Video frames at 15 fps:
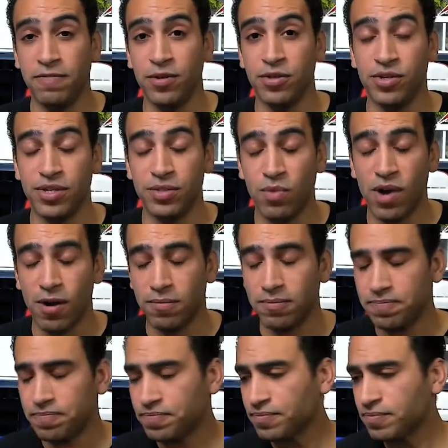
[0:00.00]
future as well.
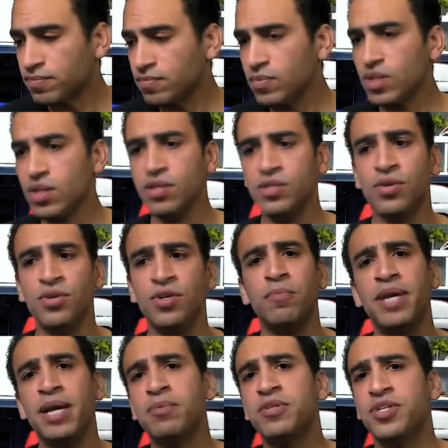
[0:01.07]
So you'll
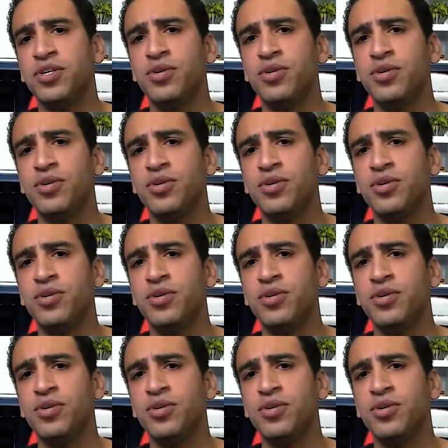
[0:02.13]
be able to